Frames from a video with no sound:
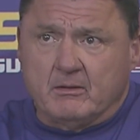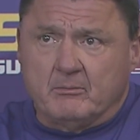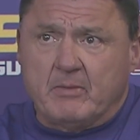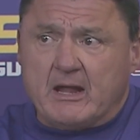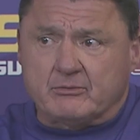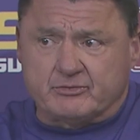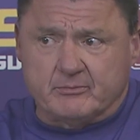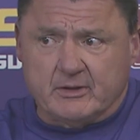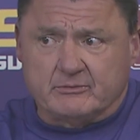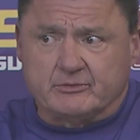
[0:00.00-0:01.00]
battled
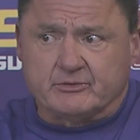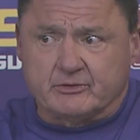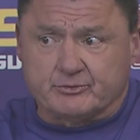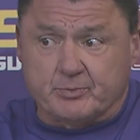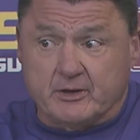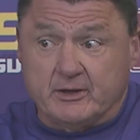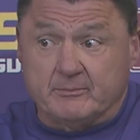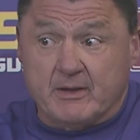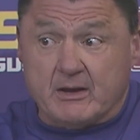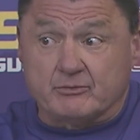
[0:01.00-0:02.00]
some injuries in the spring,
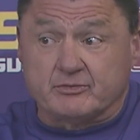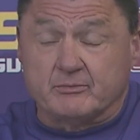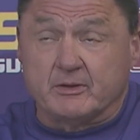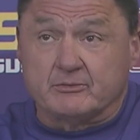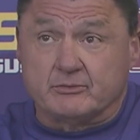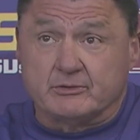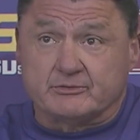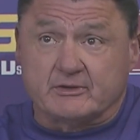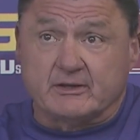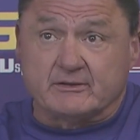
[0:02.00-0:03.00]
battled some
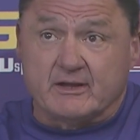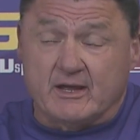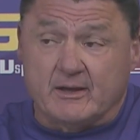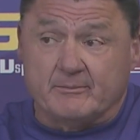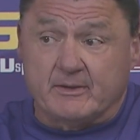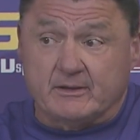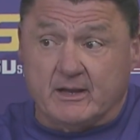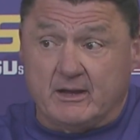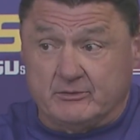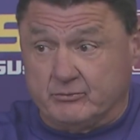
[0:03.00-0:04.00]
injuries in camp, and
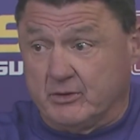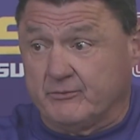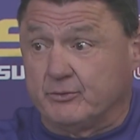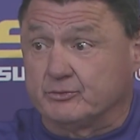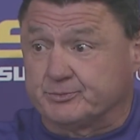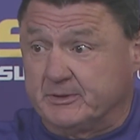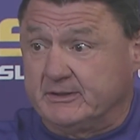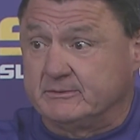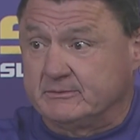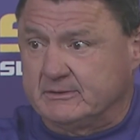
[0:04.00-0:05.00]
now he's really full
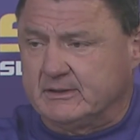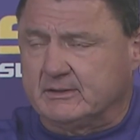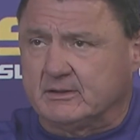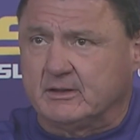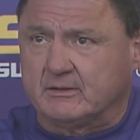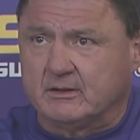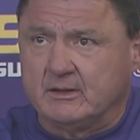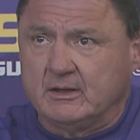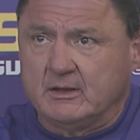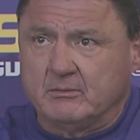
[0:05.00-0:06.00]
speed.
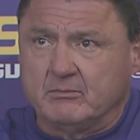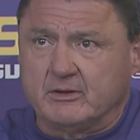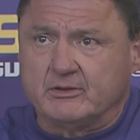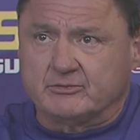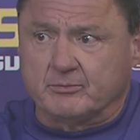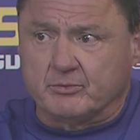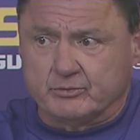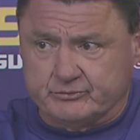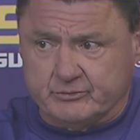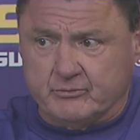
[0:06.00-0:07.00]
But he's a
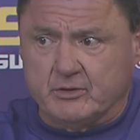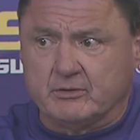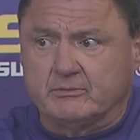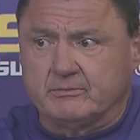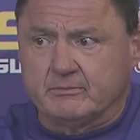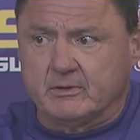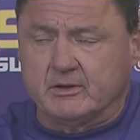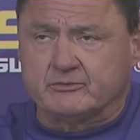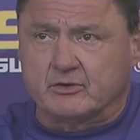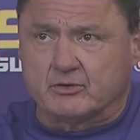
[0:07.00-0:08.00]
bruising runner.
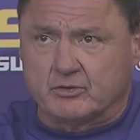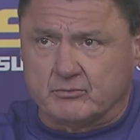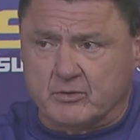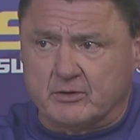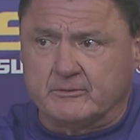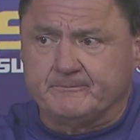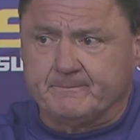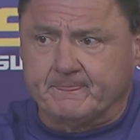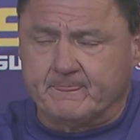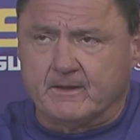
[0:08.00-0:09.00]
He's a good runner,
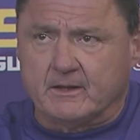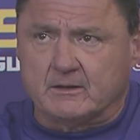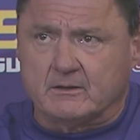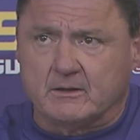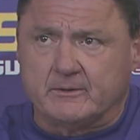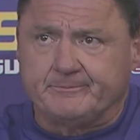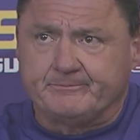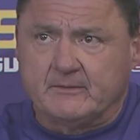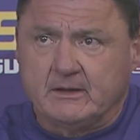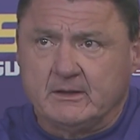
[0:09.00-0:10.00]
and
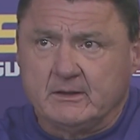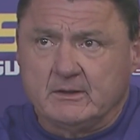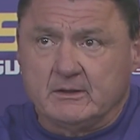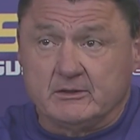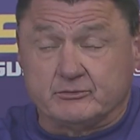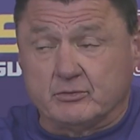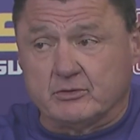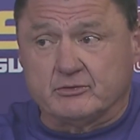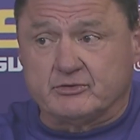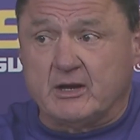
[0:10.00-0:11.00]
he's doing a
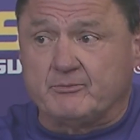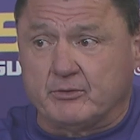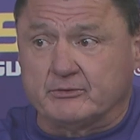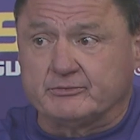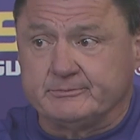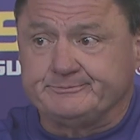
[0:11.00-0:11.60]
good job for us.